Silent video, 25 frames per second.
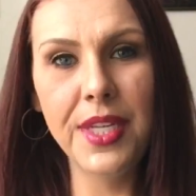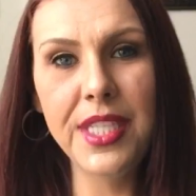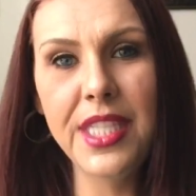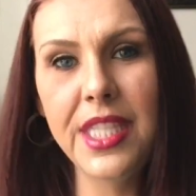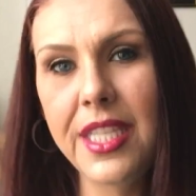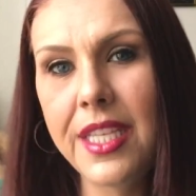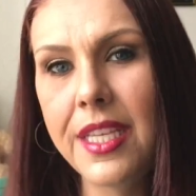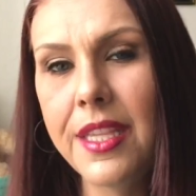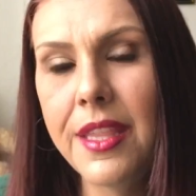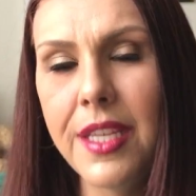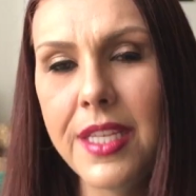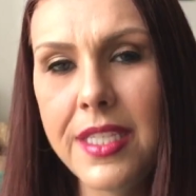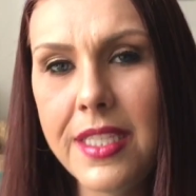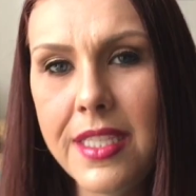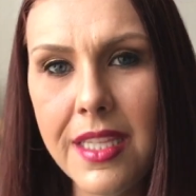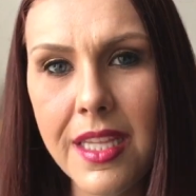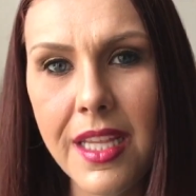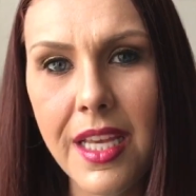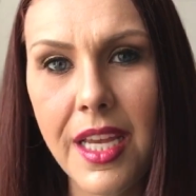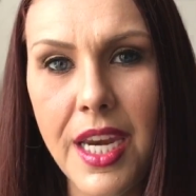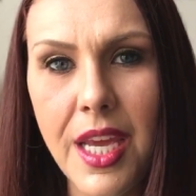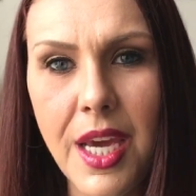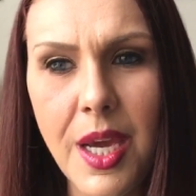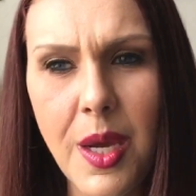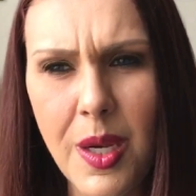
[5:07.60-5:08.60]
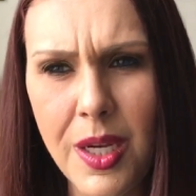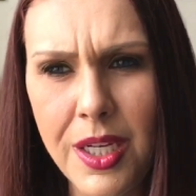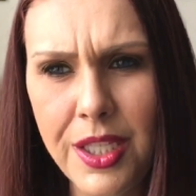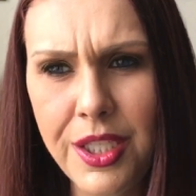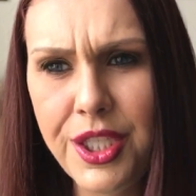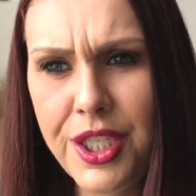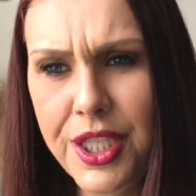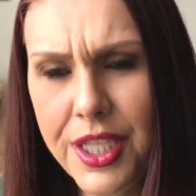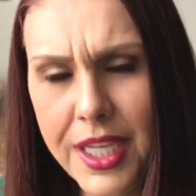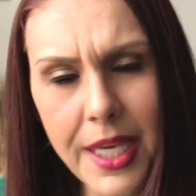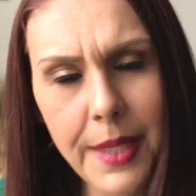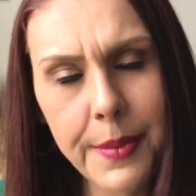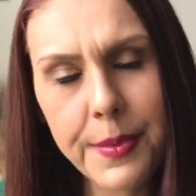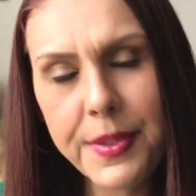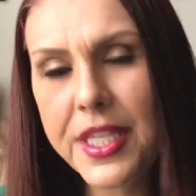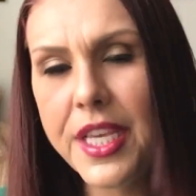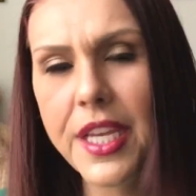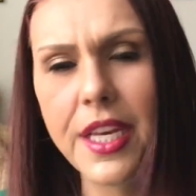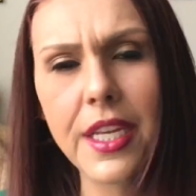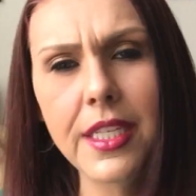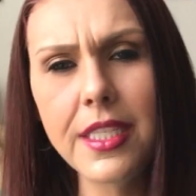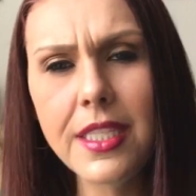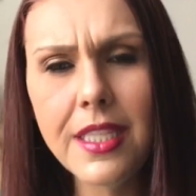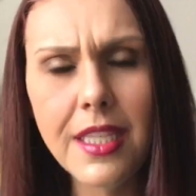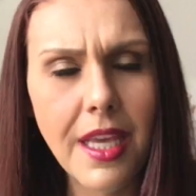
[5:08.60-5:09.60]
I see this lady and she keeps
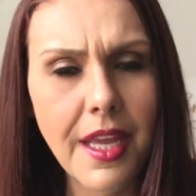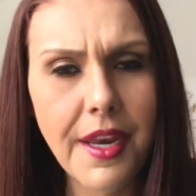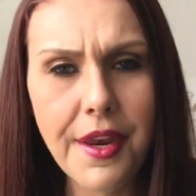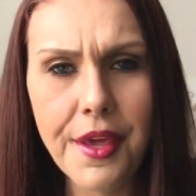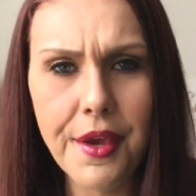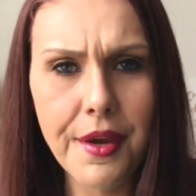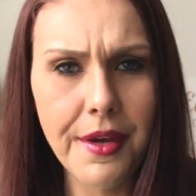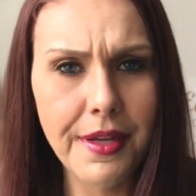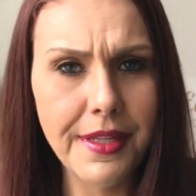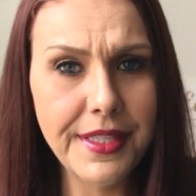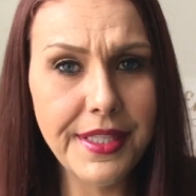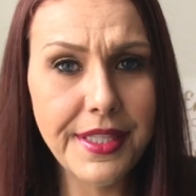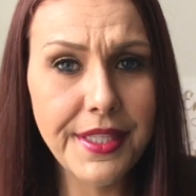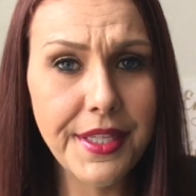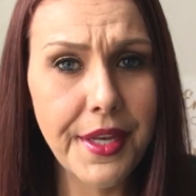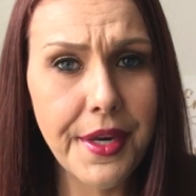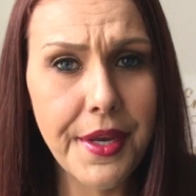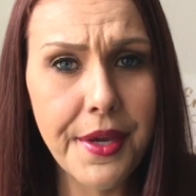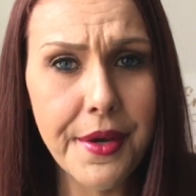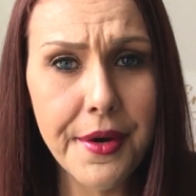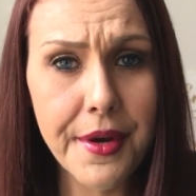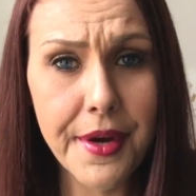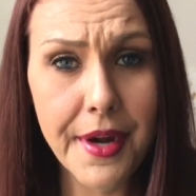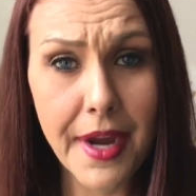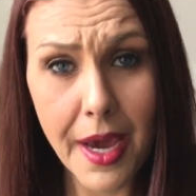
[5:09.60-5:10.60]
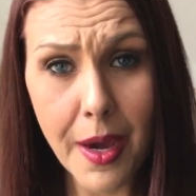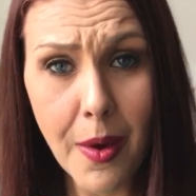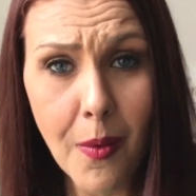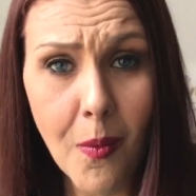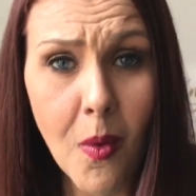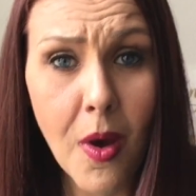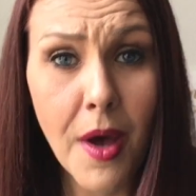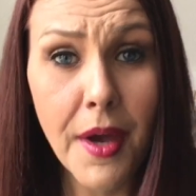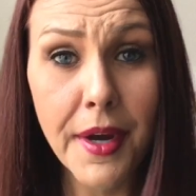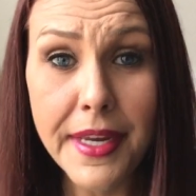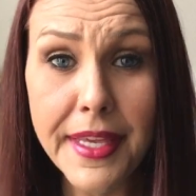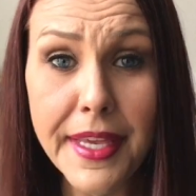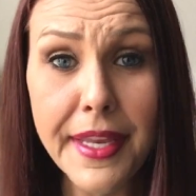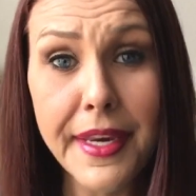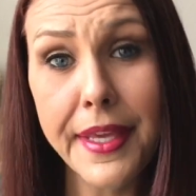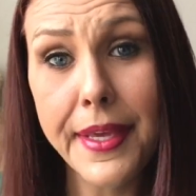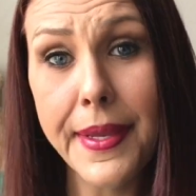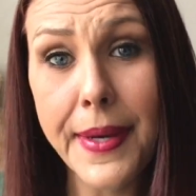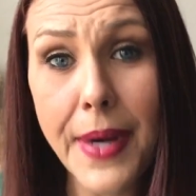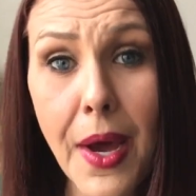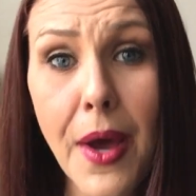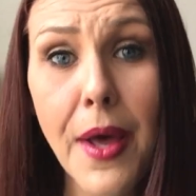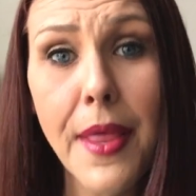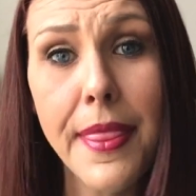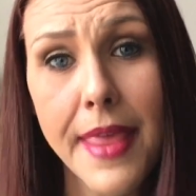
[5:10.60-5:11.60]
getting skinnier and skinnier, and I wanted
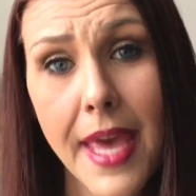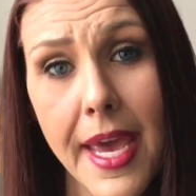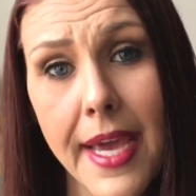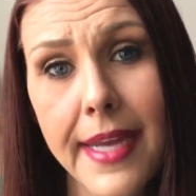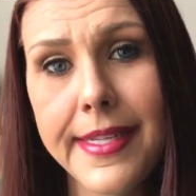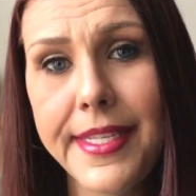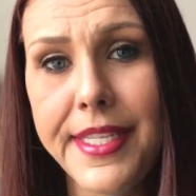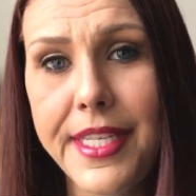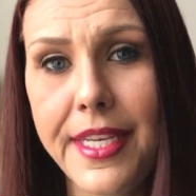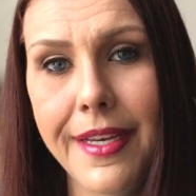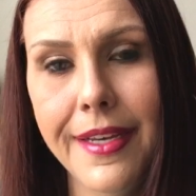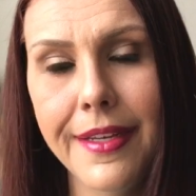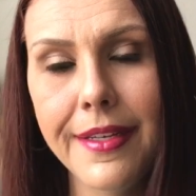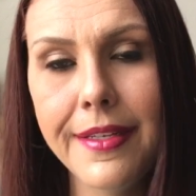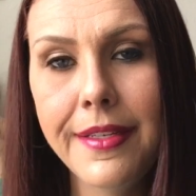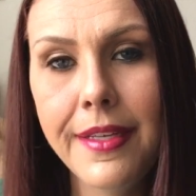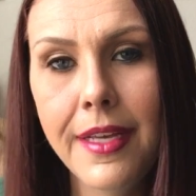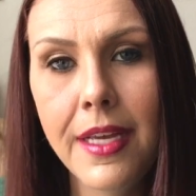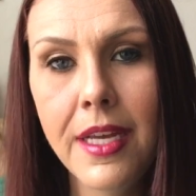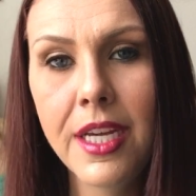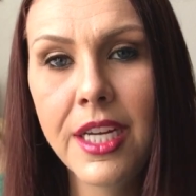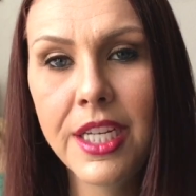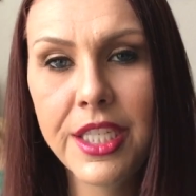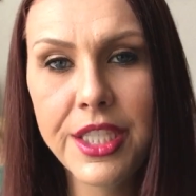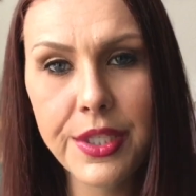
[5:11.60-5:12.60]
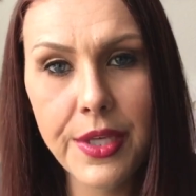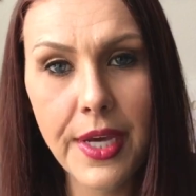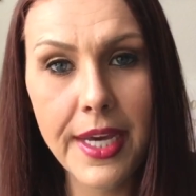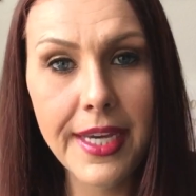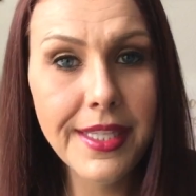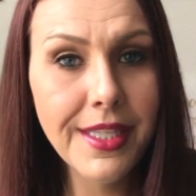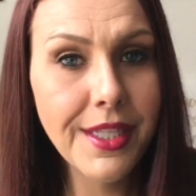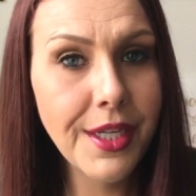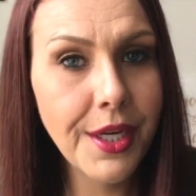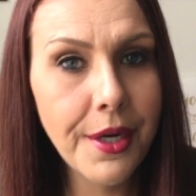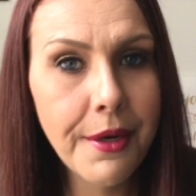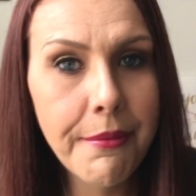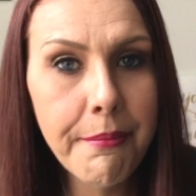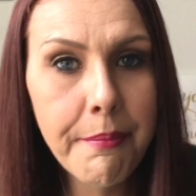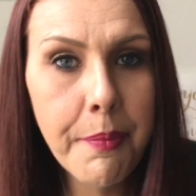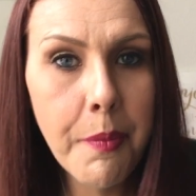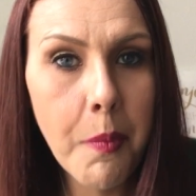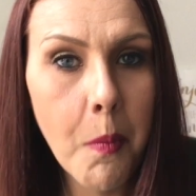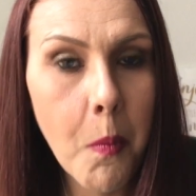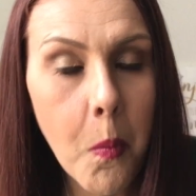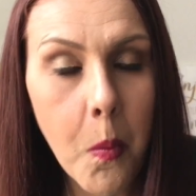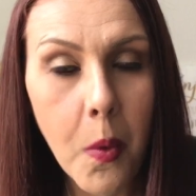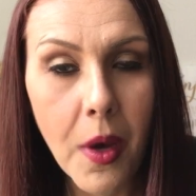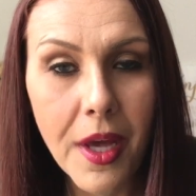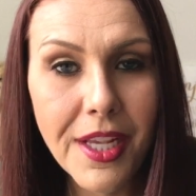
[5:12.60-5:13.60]
in on that deal. So I asked her
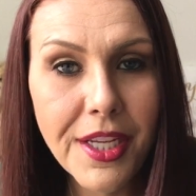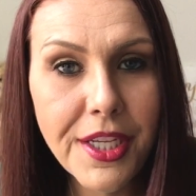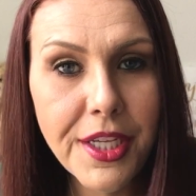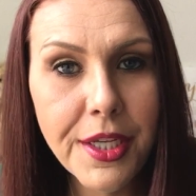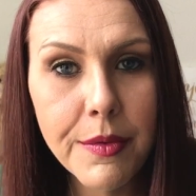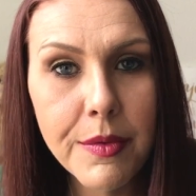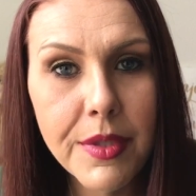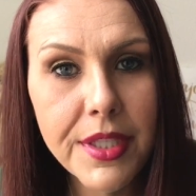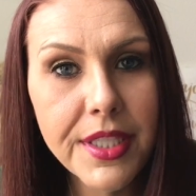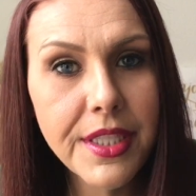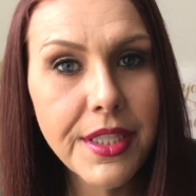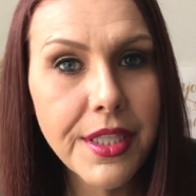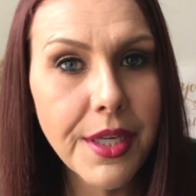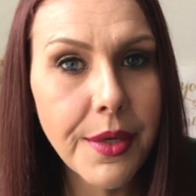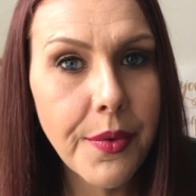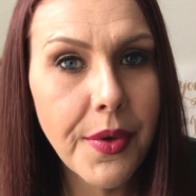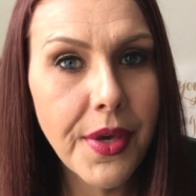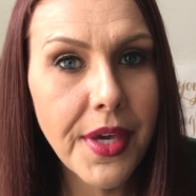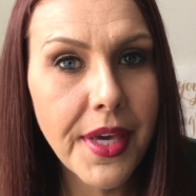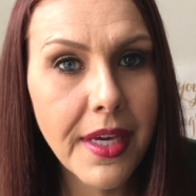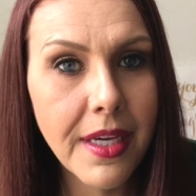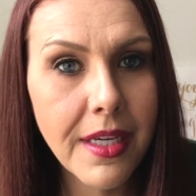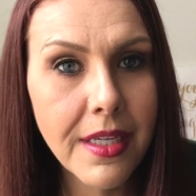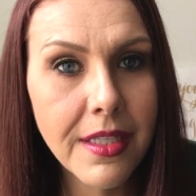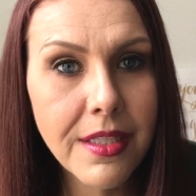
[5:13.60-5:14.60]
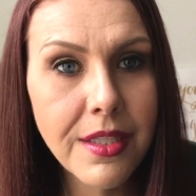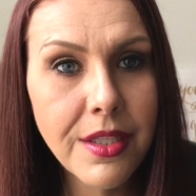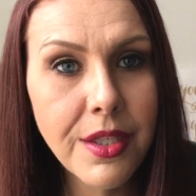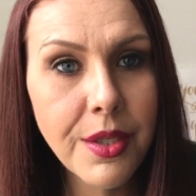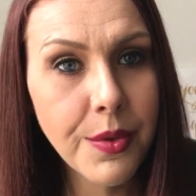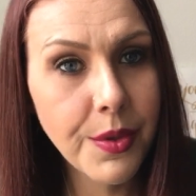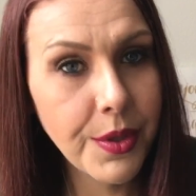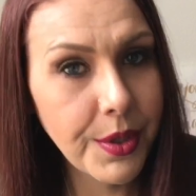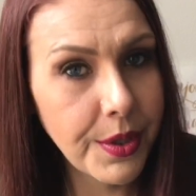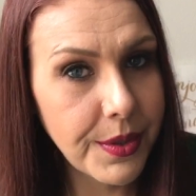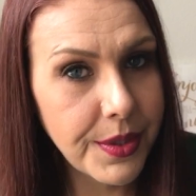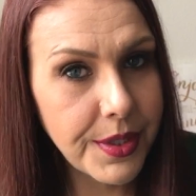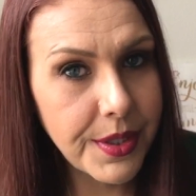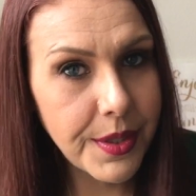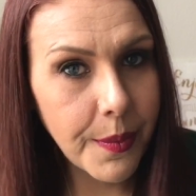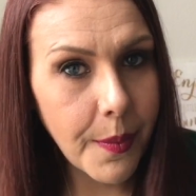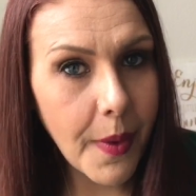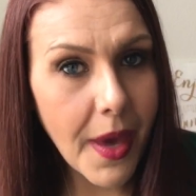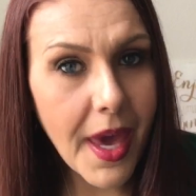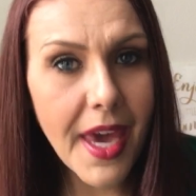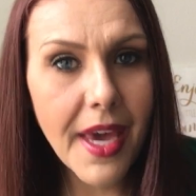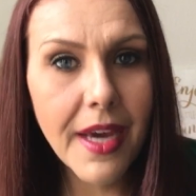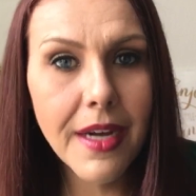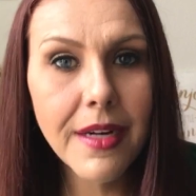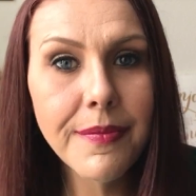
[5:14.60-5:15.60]
what she was doing to lose the
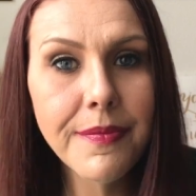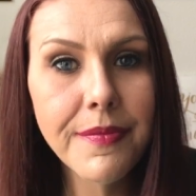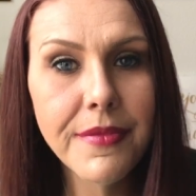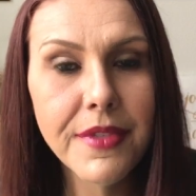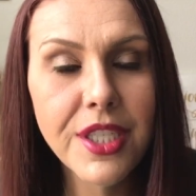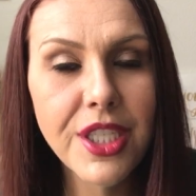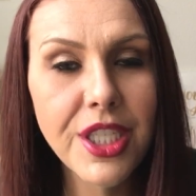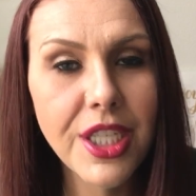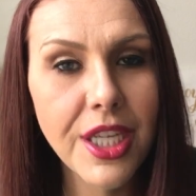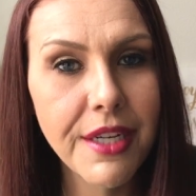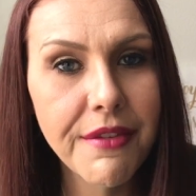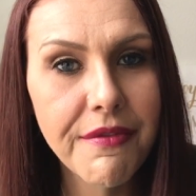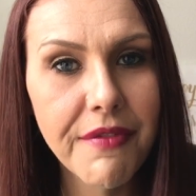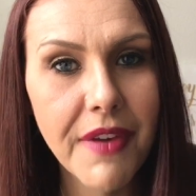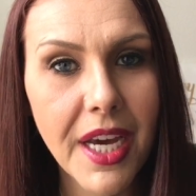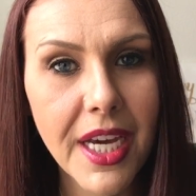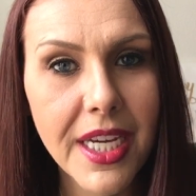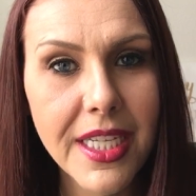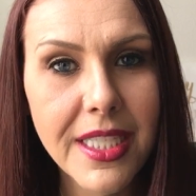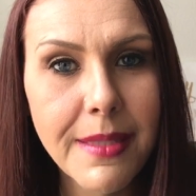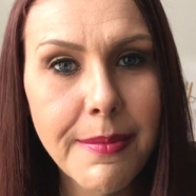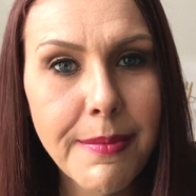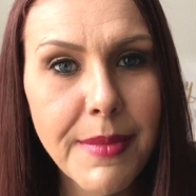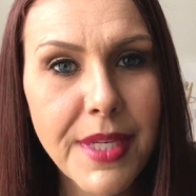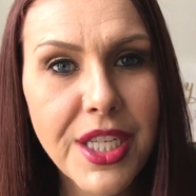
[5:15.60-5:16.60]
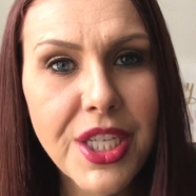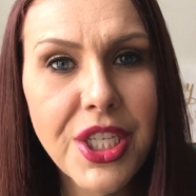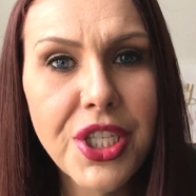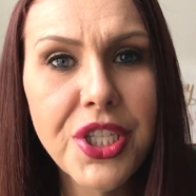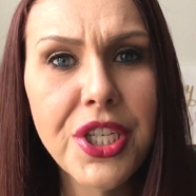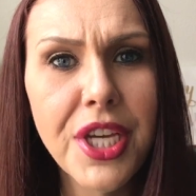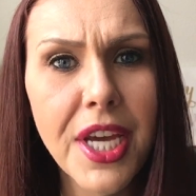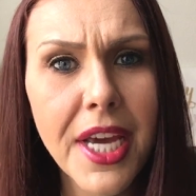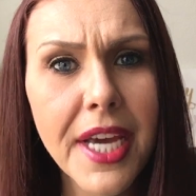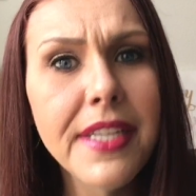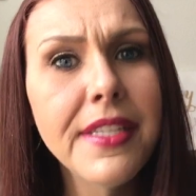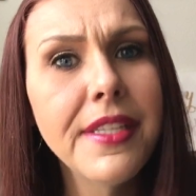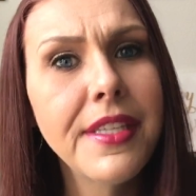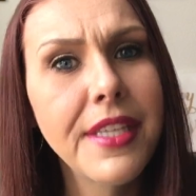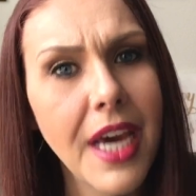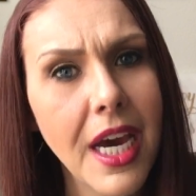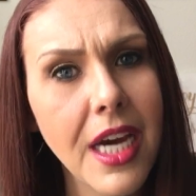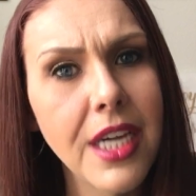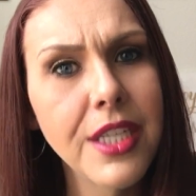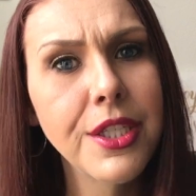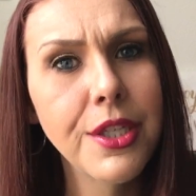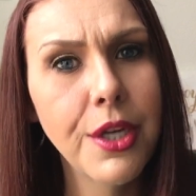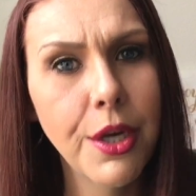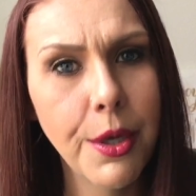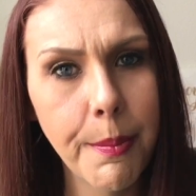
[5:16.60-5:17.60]
weight. She advised me she had
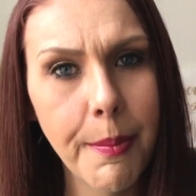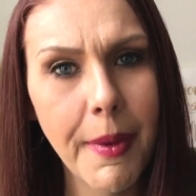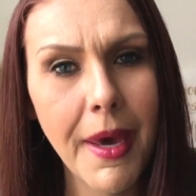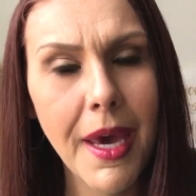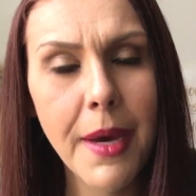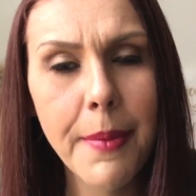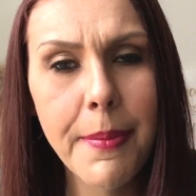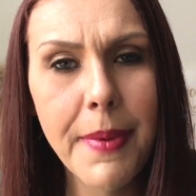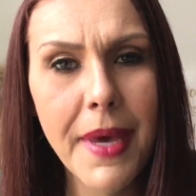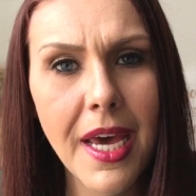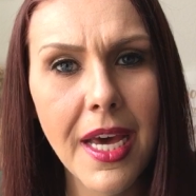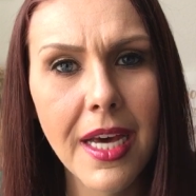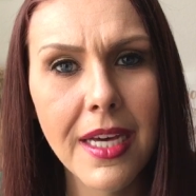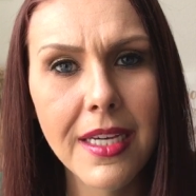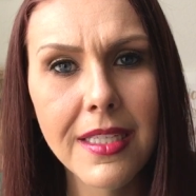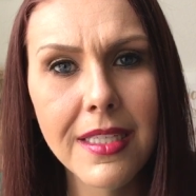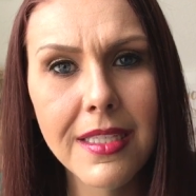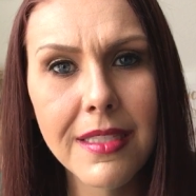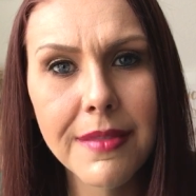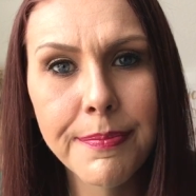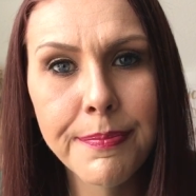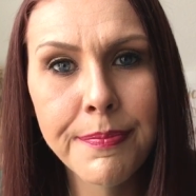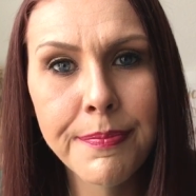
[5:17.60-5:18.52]
gastric bypass.